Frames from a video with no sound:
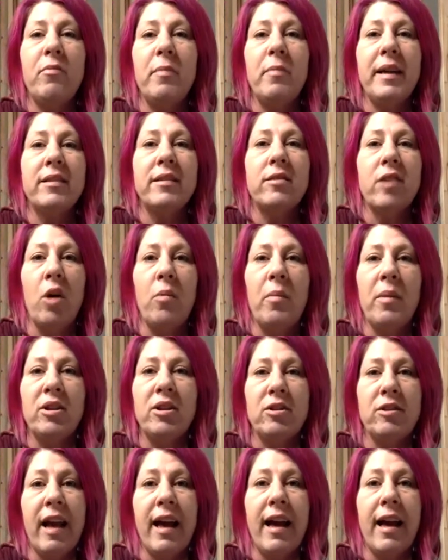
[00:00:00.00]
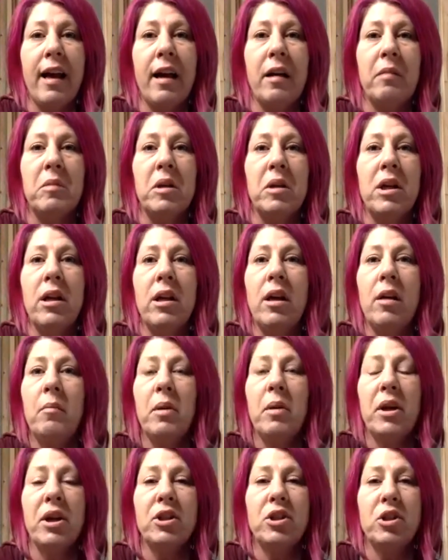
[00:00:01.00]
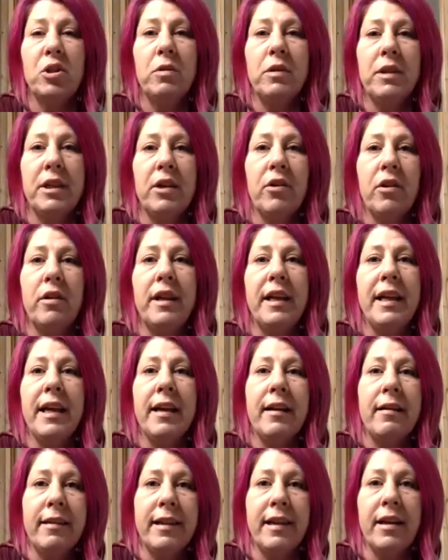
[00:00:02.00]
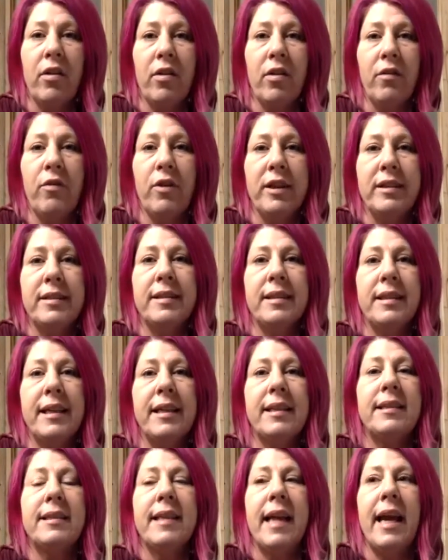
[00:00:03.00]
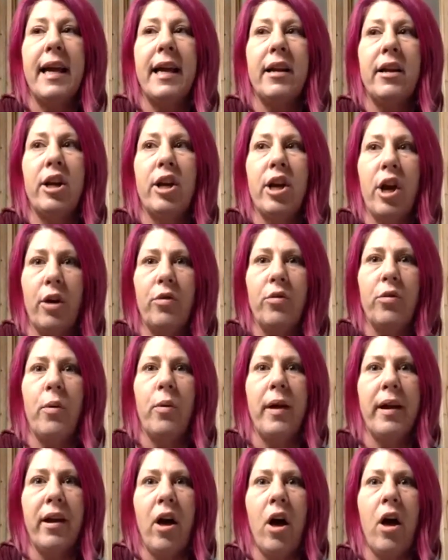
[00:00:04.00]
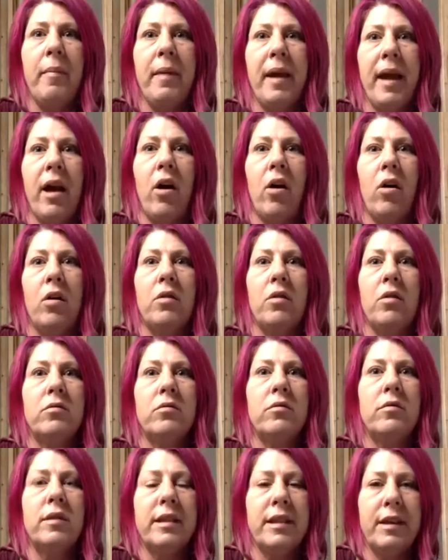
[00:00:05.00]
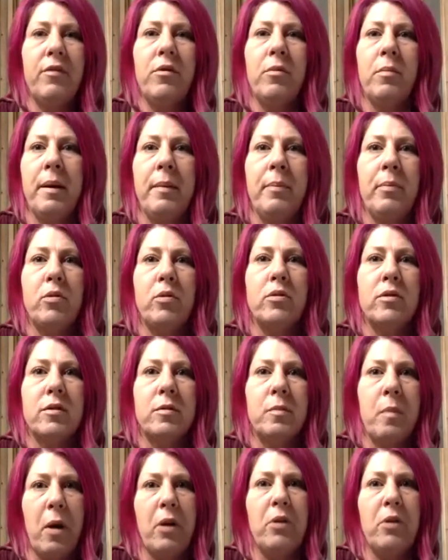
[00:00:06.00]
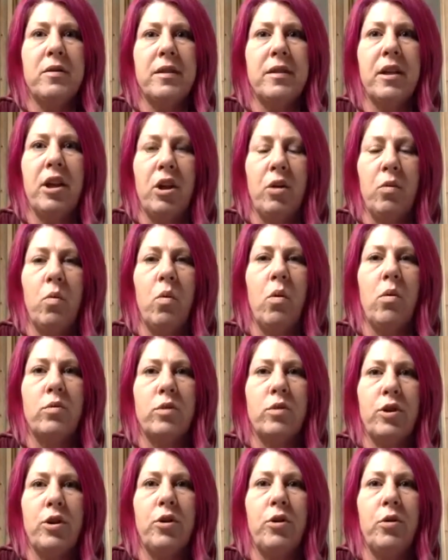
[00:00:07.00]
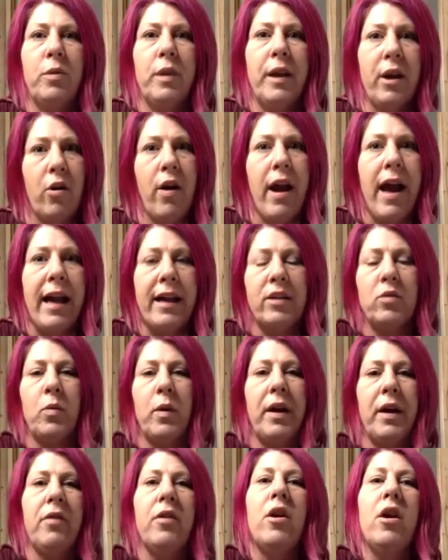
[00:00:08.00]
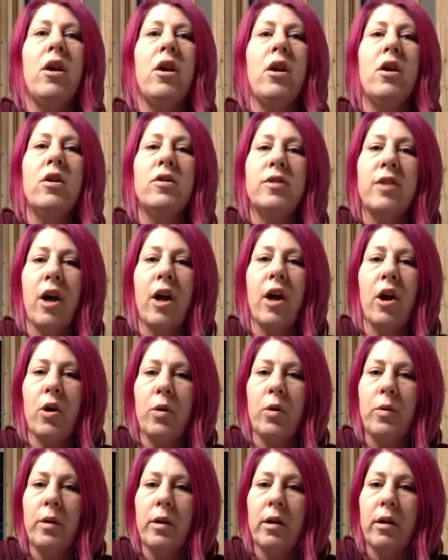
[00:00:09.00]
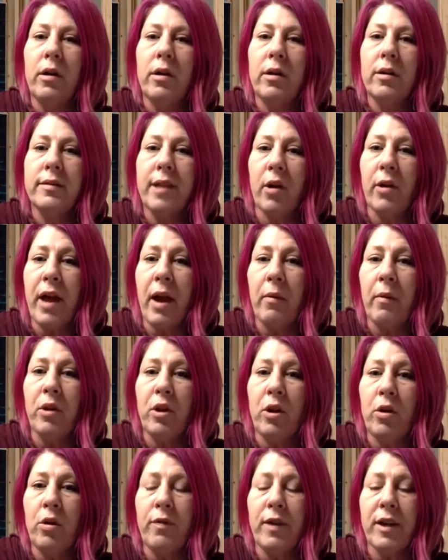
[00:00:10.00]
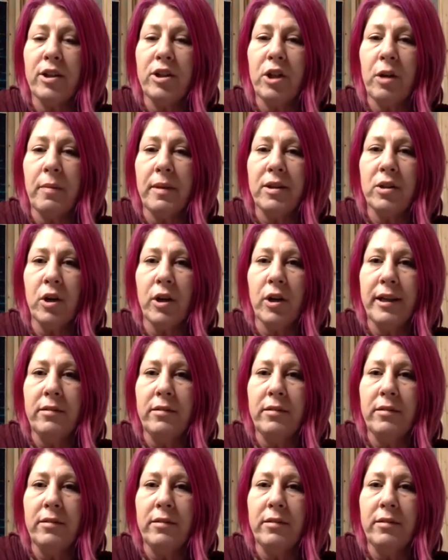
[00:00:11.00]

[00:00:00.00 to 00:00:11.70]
me so much time, because you literally can click on the friends list and go through and comment on the different people's posts that you want to interact with. So is that okay with you if I share my screen?